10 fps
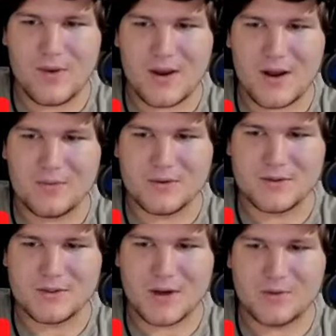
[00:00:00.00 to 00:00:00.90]
man, I
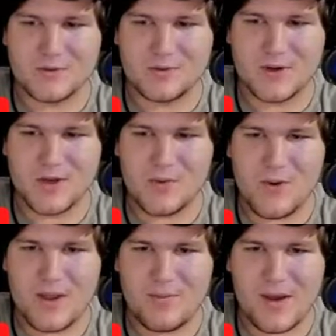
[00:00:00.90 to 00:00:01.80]
was I was reading
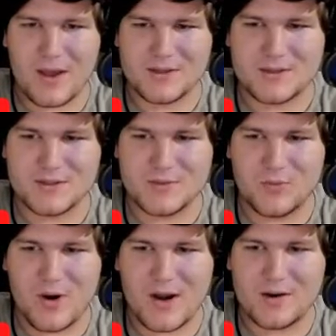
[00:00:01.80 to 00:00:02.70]
way past in
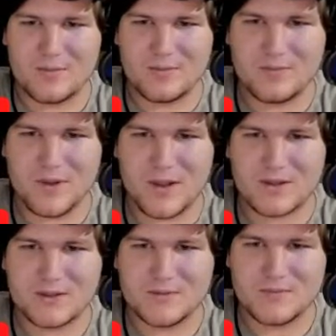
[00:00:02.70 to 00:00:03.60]
some random
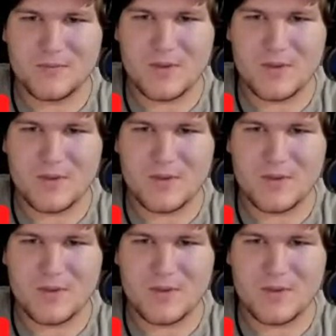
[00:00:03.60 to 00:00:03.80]
place.